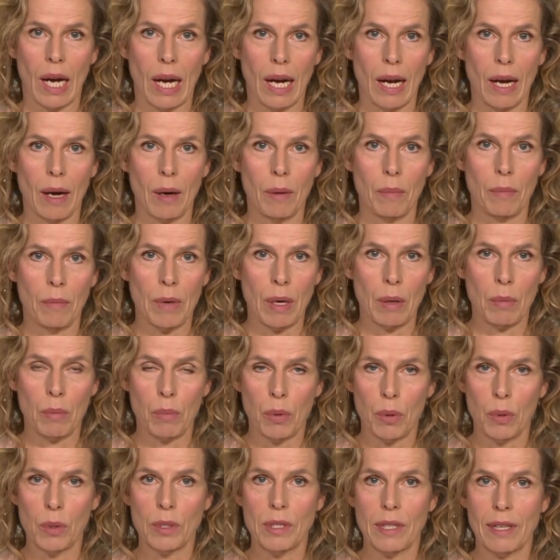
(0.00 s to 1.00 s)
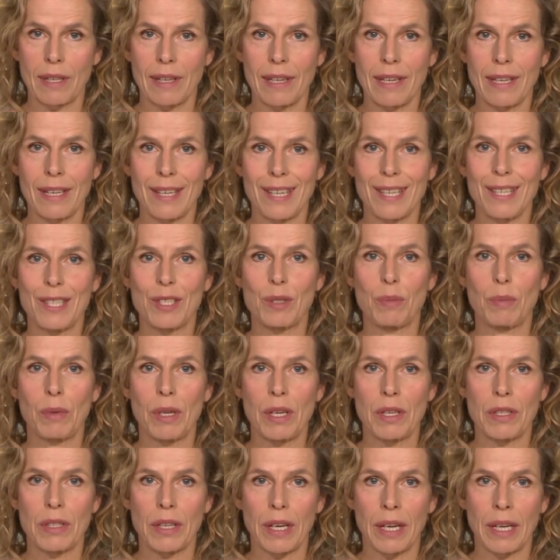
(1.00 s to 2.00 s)
um, importantly, he's
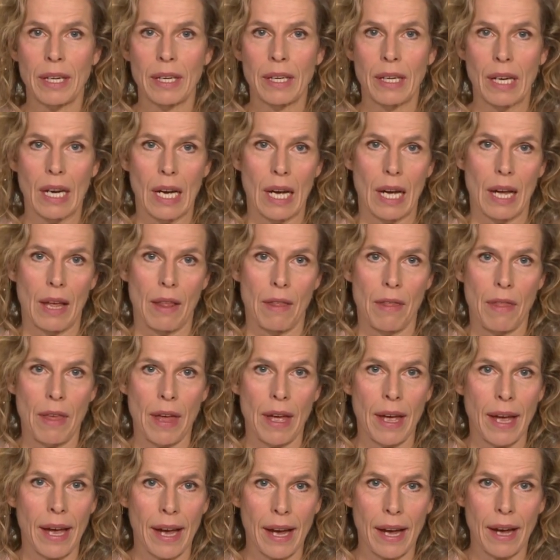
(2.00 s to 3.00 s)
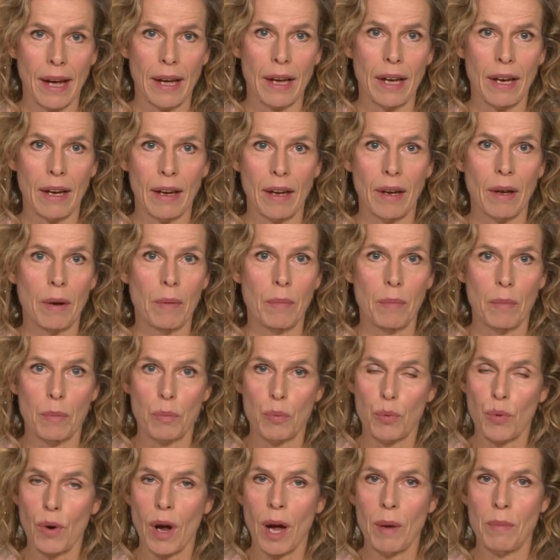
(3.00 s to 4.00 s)
meeting the um,
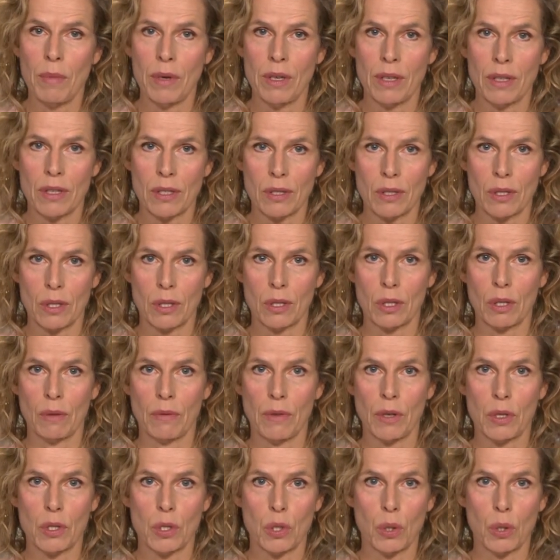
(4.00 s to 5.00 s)
prime ministers of the